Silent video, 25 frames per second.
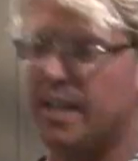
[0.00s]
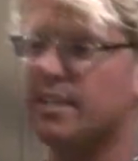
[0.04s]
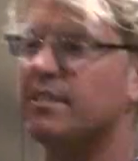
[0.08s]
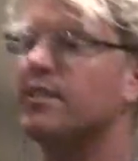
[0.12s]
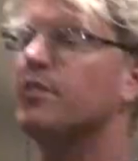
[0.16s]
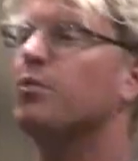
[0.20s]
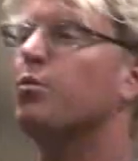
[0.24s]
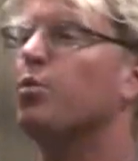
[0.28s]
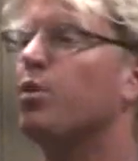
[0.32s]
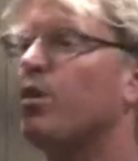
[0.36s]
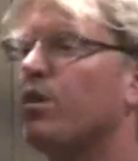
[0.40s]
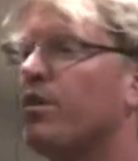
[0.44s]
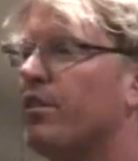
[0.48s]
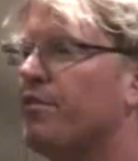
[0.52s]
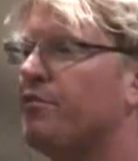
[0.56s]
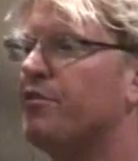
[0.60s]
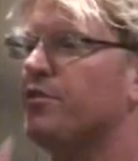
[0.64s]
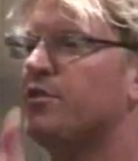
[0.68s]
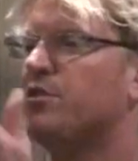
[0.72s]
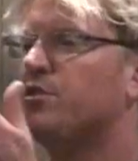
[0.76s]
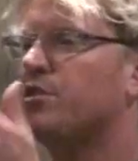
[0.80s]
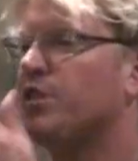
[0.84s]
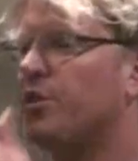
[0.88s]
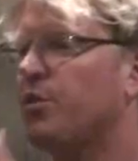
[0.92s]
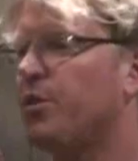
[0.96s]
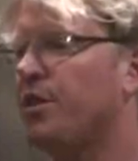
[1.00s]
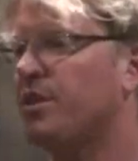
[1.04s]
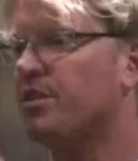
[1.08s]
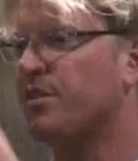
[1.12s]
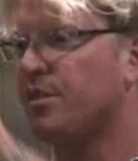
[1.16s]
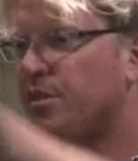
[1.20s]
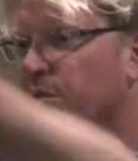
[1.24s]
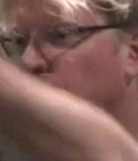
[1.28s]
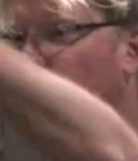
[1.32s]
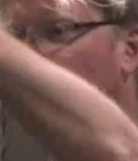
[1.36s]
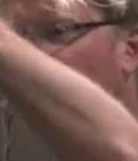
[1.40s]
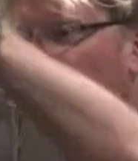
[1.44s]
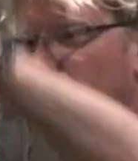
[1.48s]
I said, well, if it's so
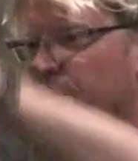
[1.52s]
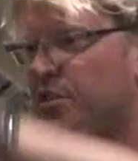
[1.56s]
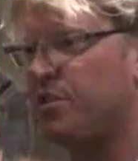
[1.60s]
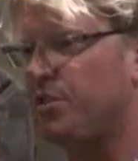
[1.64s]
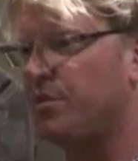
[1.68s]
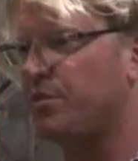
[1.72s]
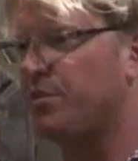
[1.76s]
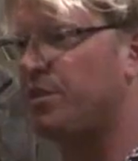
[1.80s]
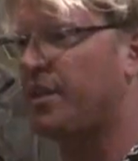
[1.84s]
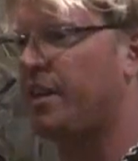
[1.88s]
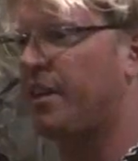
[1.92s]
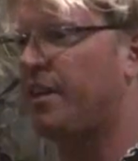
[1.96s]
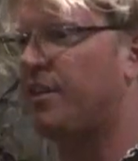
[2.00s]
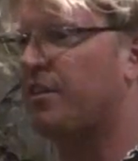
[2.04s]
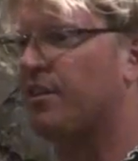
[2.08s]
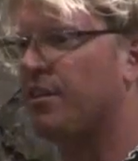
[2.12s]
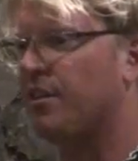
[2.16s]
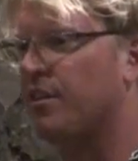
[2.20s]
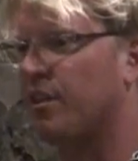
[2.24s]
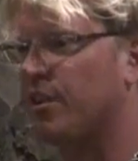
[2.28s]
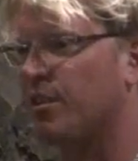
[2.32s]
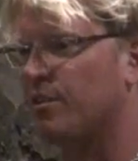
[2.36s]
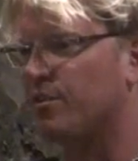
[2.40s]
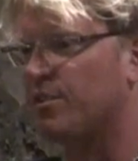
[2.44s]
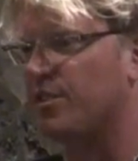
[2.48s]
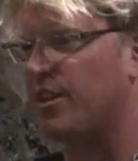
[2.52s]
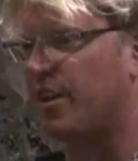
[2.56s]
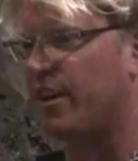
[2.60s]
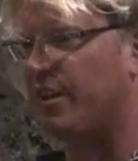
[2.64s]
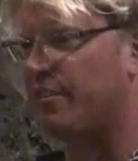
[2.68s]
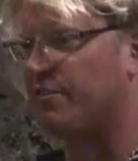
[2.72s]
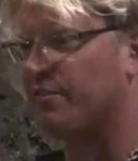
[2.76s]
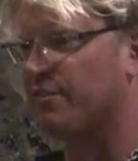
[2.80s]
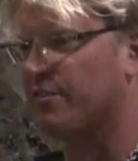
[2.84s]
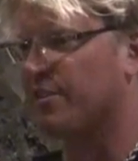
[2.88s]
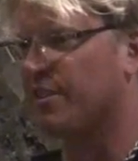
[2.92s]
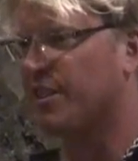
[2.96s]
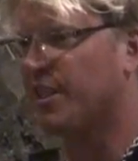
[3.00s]
easy, why don't you take your clothes
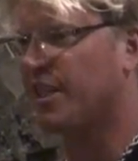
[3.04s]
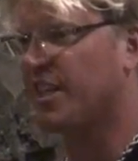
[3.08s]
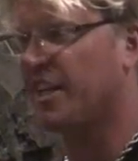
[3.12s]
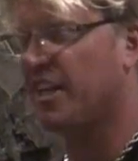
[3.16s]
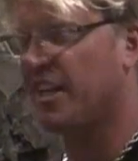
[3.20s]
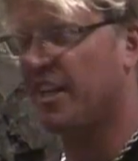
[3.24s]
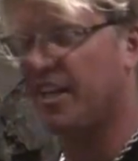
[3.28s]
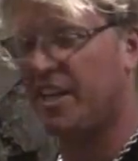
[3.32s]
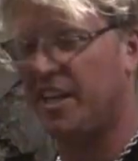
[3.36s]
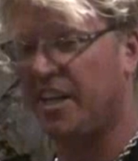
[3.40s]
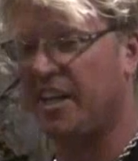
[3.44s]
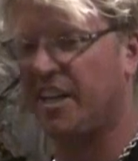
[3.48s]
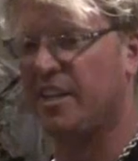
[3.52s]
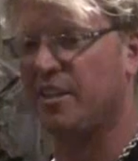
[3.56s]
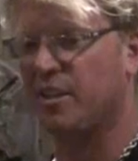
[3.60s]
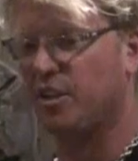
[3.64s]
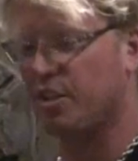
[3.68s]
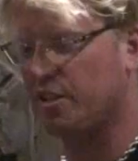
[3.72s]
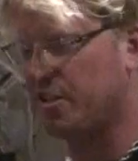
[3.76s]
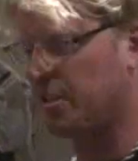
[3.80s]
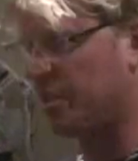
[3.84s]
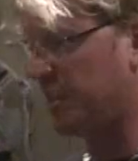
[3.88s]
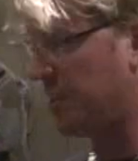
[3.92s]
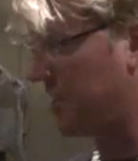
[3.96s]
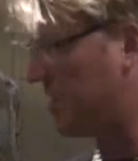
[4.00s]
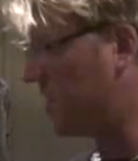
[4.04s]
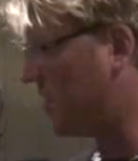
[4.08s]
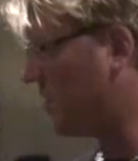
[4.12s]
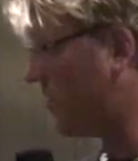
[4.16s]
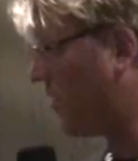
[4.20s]
off? And he looks at his